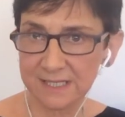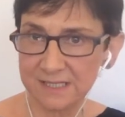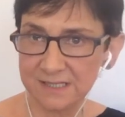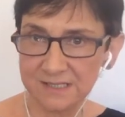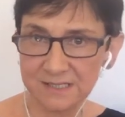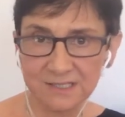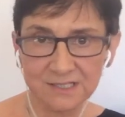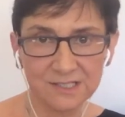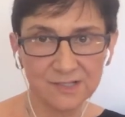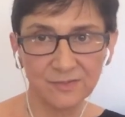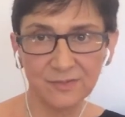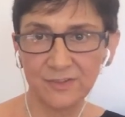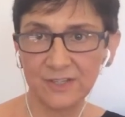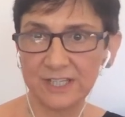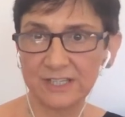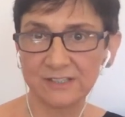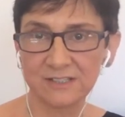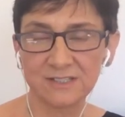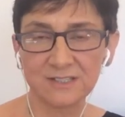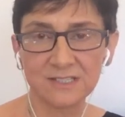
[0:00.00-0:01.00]

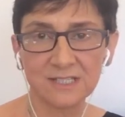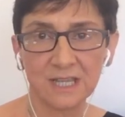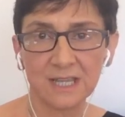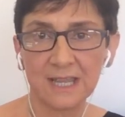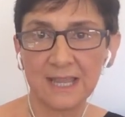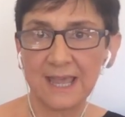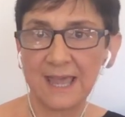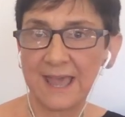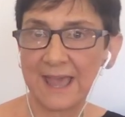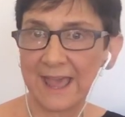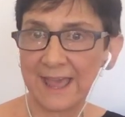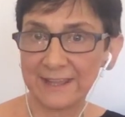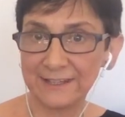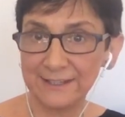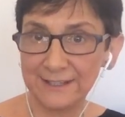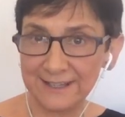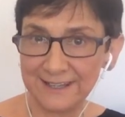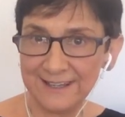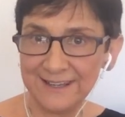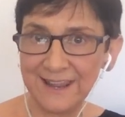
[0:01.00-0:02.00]
e-certificates,
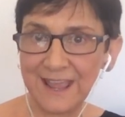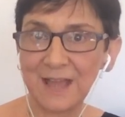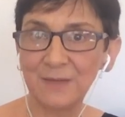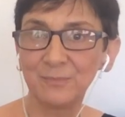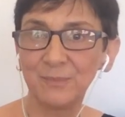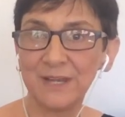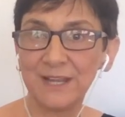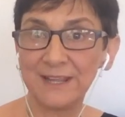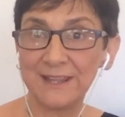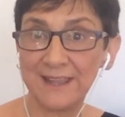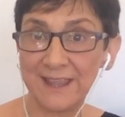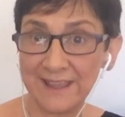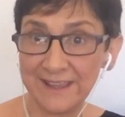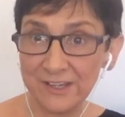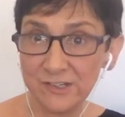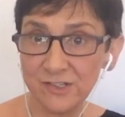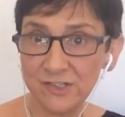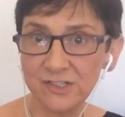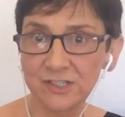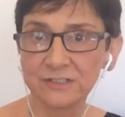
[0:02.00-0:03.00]
and
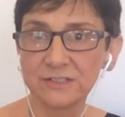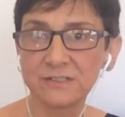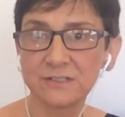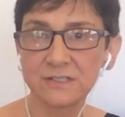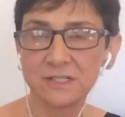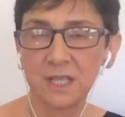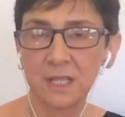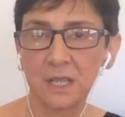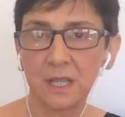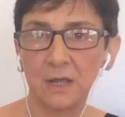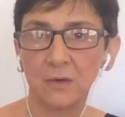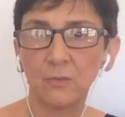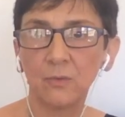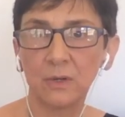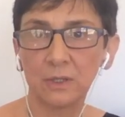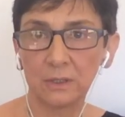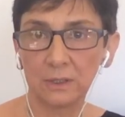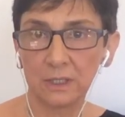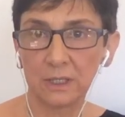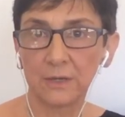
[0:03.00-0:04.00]
e-applications
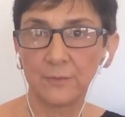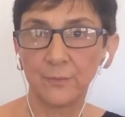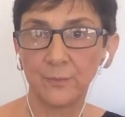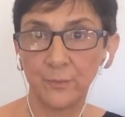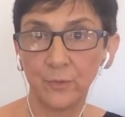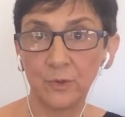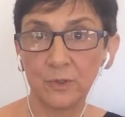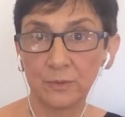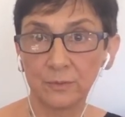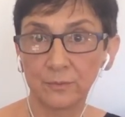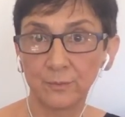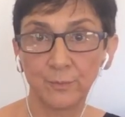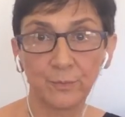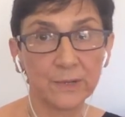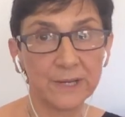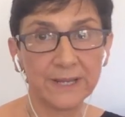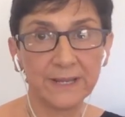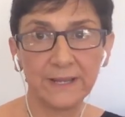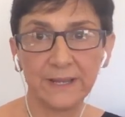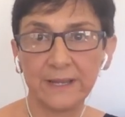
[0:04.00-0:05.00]
will
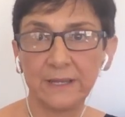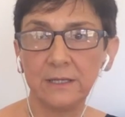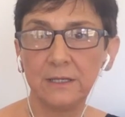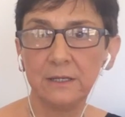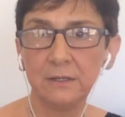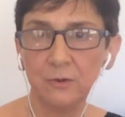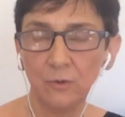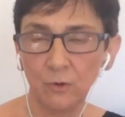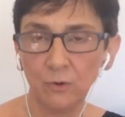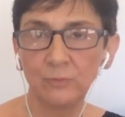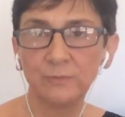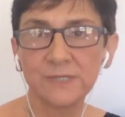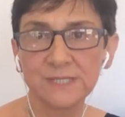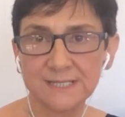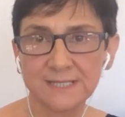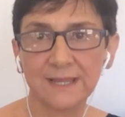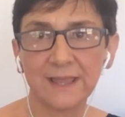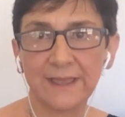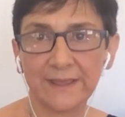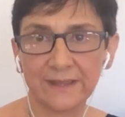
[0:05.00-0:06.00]
bring
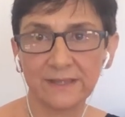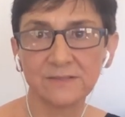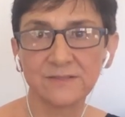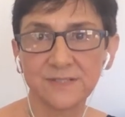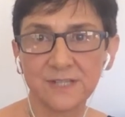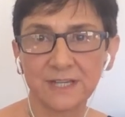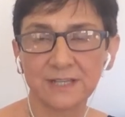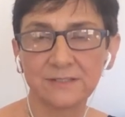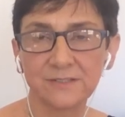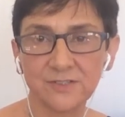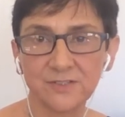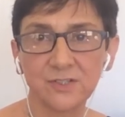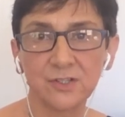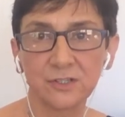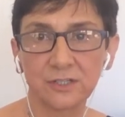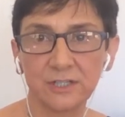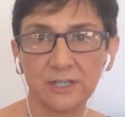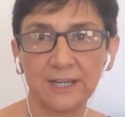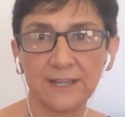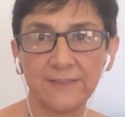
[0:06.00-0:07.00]
enormous gains, and
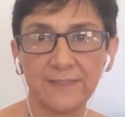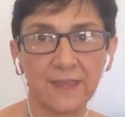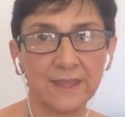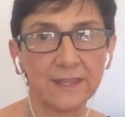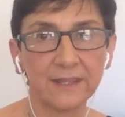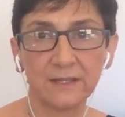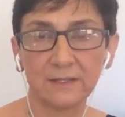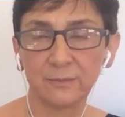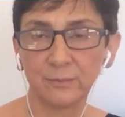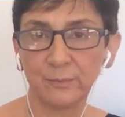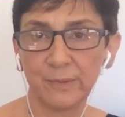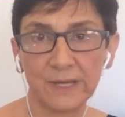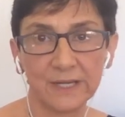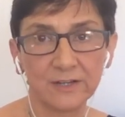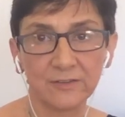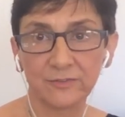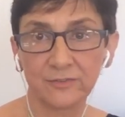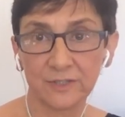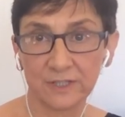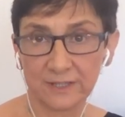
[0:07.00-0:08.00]
certainly they can
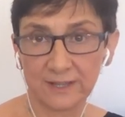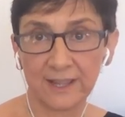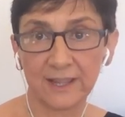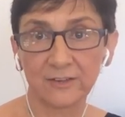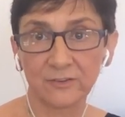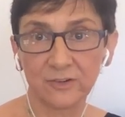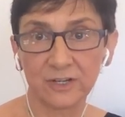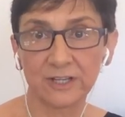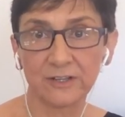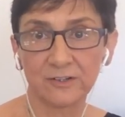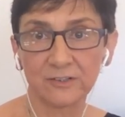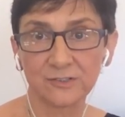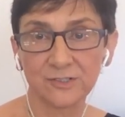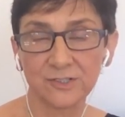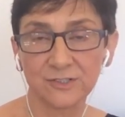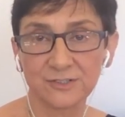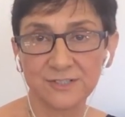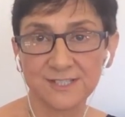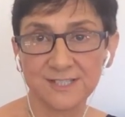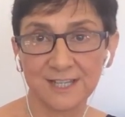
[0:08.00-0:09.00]
benefit the
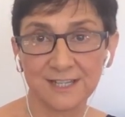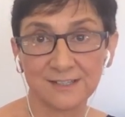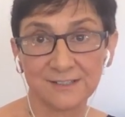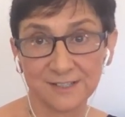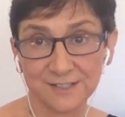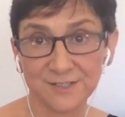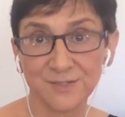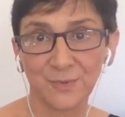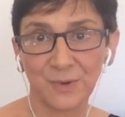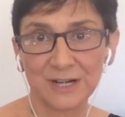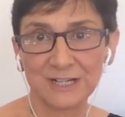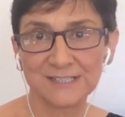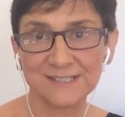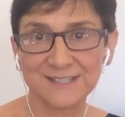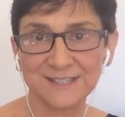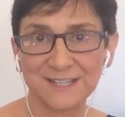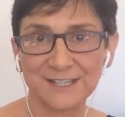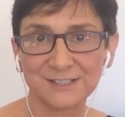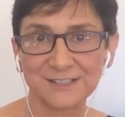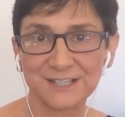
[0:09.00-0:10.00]
agricultural sector as well
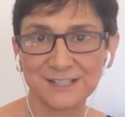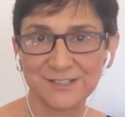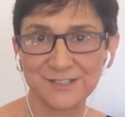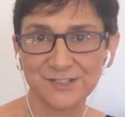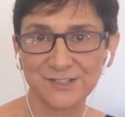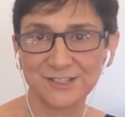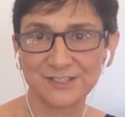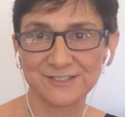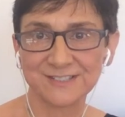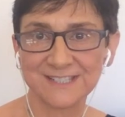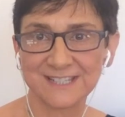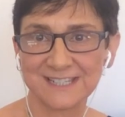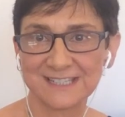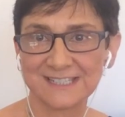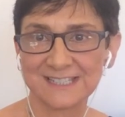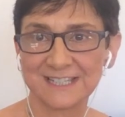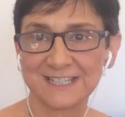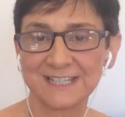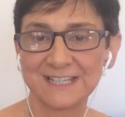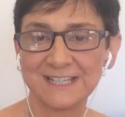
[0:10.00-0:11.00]
as the industrial
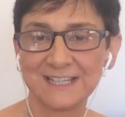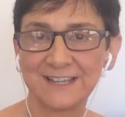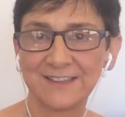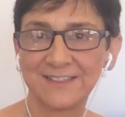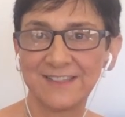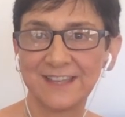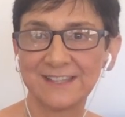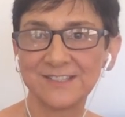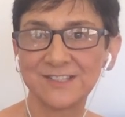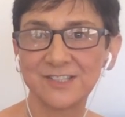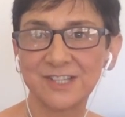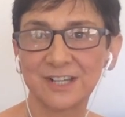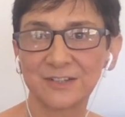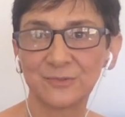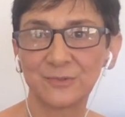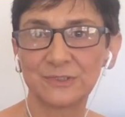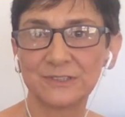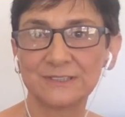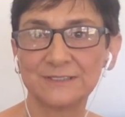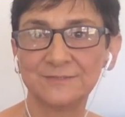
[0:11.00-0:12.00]
sector. Thanks,
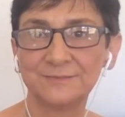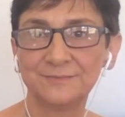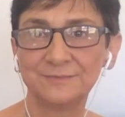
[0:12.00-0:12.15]
Jackwell.